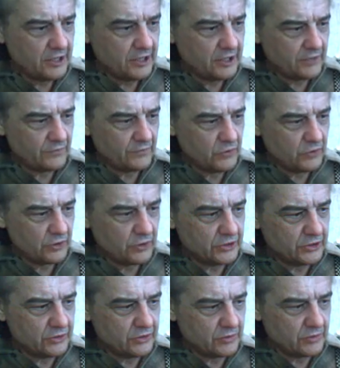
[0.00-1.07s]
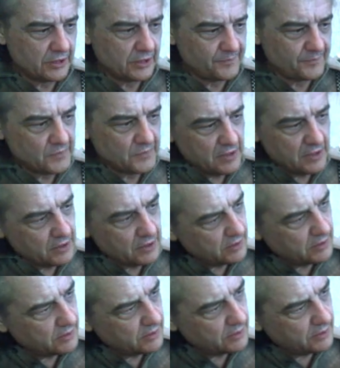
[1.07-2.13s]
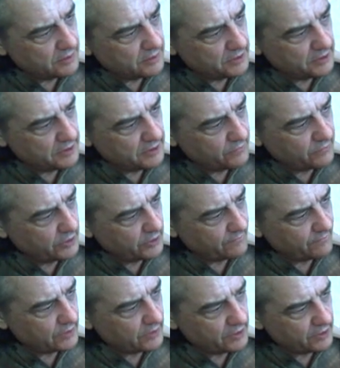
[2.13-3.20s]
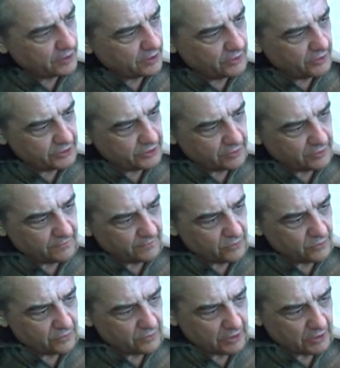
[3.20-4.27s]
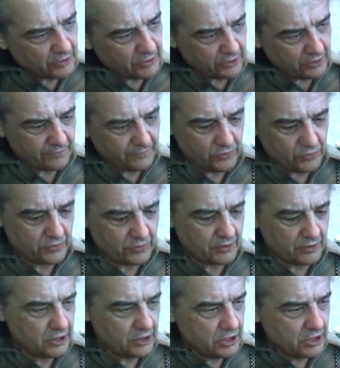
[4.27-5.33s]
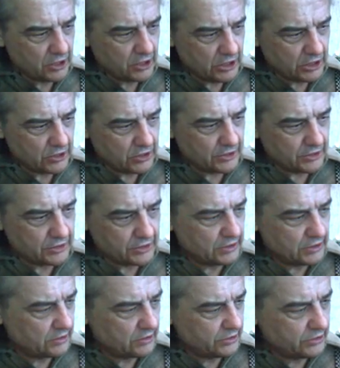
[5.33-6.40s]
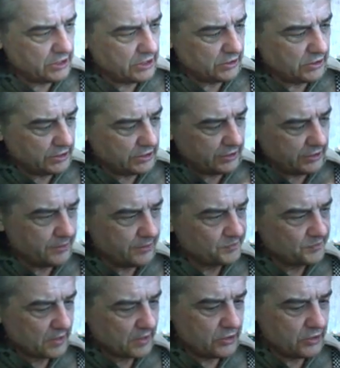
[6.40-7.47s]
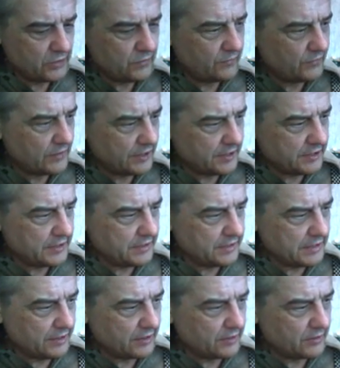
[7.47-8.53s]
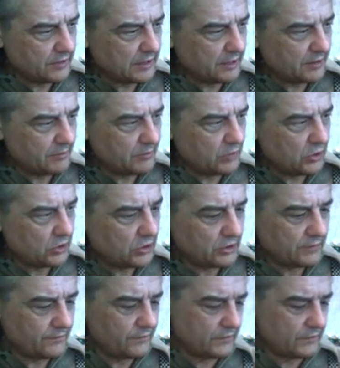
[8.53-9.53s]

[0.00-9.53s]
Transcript: If you were to, let's see if you can find that cursor floating around here, if you were to click on this little decalator, you'd find in there all of,